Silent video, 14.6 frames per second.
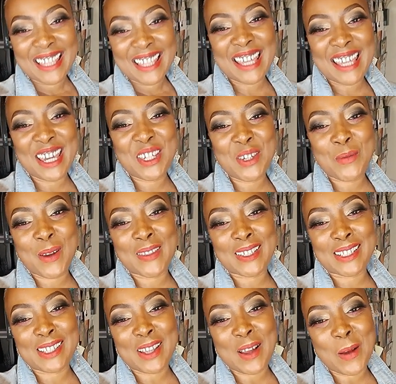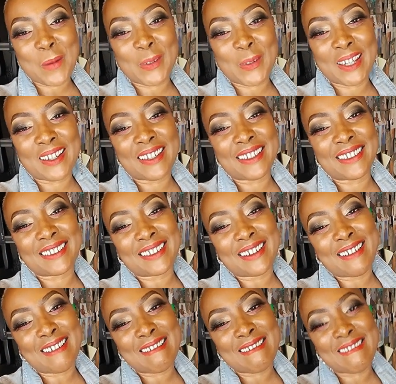thank you, brother Tommy.
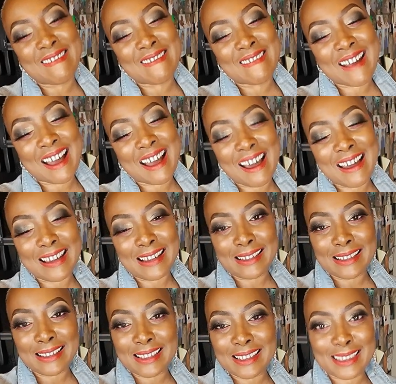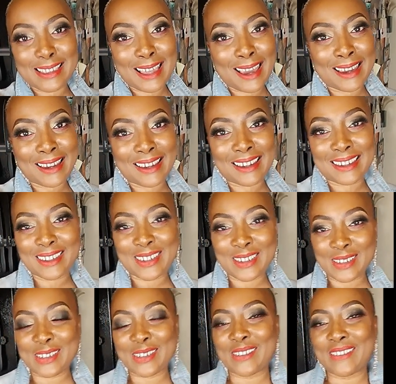Oh, guys, thank
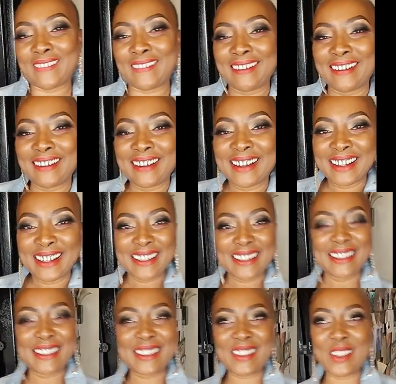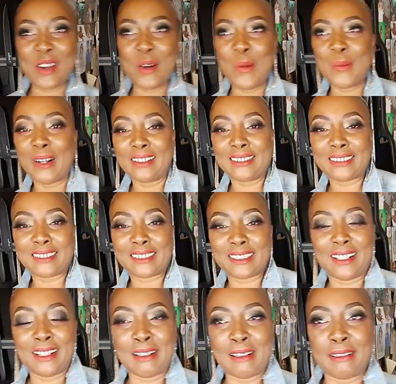you so much.
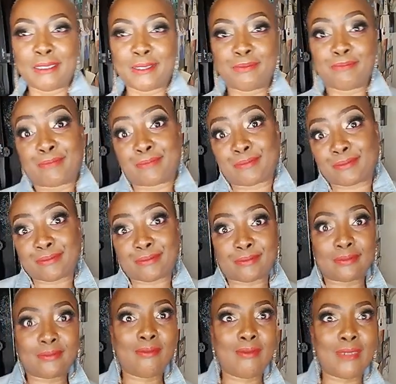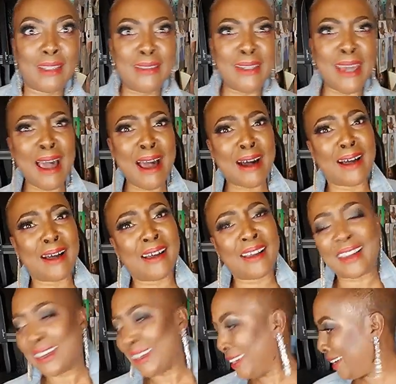Um, yeah.
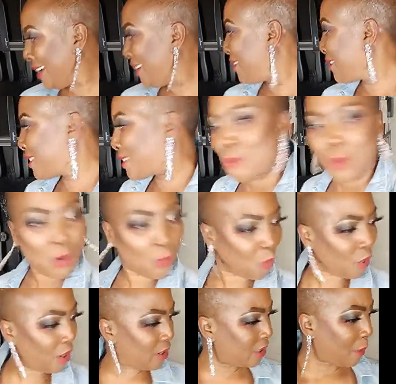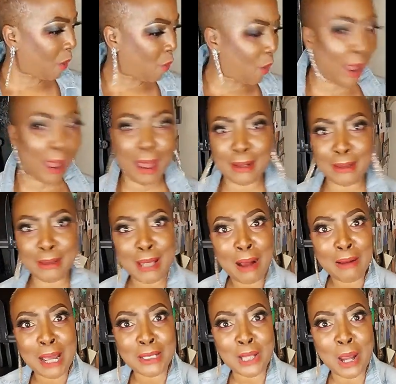Here's some more. Where's my wine? Y'all
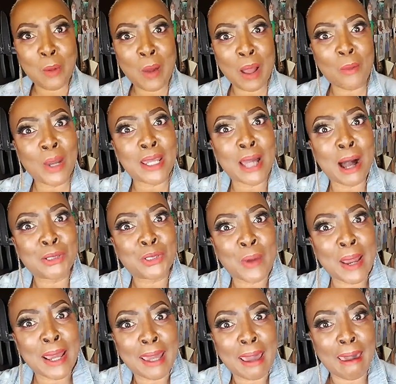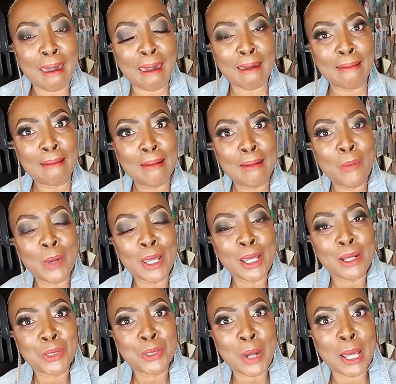got y'all wine? Where y'all drink at? Where
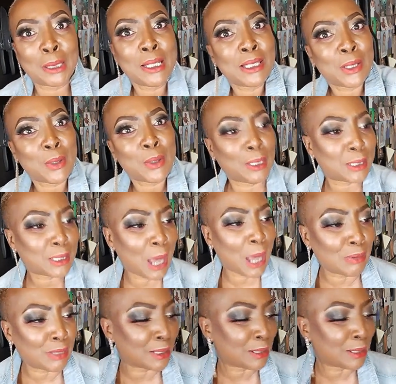y'all drink? Let's do a little toasty